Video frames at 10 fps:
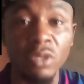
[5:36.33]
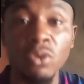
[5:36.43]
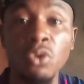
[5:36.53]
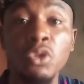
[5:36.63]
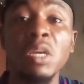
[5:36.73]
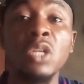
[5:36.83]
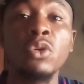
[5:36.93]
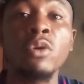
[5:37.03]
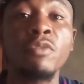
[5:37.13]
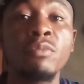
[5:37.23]
The goals might
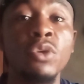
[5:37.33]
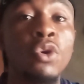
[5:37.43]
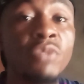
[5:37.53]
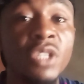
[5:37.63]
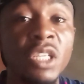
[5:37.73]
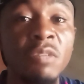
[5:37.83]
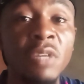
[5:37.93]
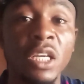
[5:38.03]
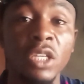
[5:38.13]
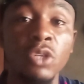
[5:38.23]
come from the home team,
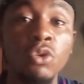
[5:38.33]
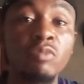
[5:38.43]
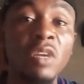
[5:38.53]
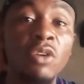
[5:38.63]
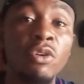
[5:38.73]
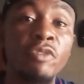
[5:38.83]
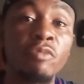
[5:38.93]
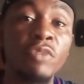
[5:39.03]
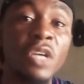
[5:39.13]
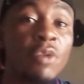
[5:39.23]
the goals might come
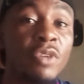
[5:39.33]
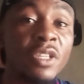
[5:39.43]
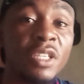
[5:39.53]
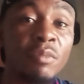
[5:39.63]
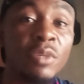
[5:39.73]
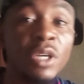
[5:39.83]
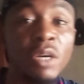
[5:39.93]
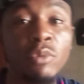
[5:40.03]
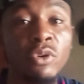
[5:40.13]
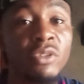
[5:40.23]
from the away team,
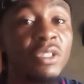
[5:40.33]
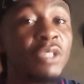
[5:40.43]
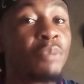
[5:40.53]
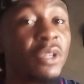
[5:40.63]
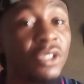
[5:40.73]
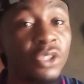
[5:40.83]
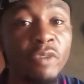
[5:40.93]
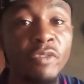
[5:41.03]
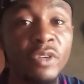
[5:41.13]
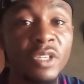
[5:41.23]
but the
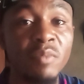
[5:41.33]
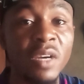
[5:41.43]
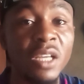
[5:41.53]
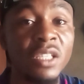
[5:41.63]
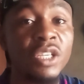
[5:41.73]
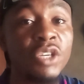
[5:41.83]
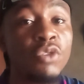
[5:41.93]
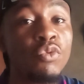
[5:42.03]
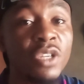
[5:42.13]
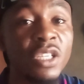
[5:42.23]
prediction for this match
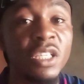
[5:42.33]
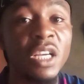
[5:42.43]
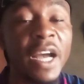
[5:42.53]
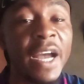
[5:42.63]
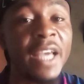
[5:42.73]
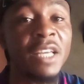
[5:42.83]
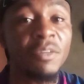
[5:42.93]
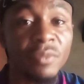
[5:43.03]
in which I